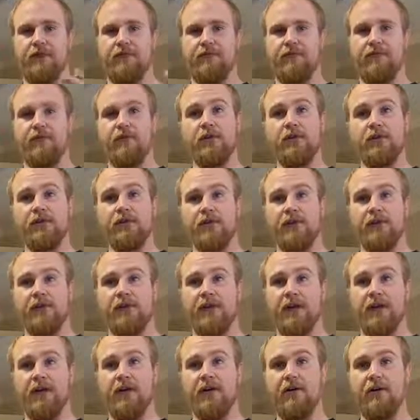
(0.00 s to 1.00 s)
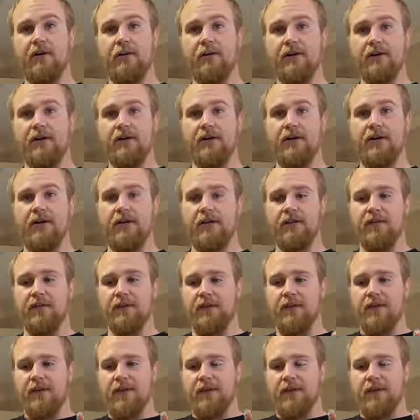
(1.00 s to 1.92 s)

it fully for sale, because